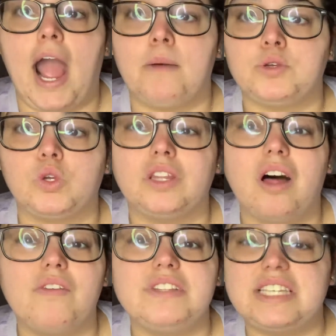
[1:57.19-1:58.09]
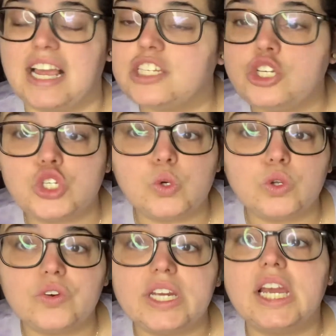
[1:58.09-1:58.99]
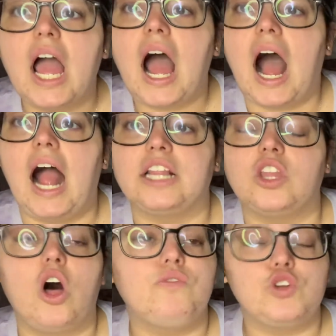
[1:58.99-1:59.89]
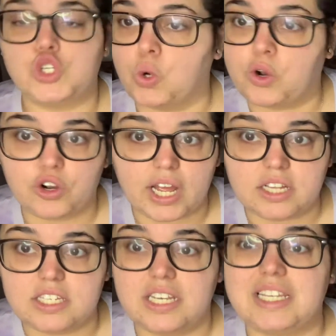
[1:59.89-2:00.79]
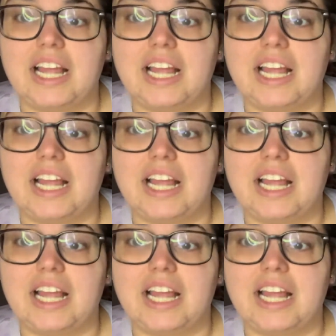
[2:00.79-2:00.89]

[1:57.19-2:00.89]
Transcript: absolutely love dainty jewelry. I love shorter necklaces.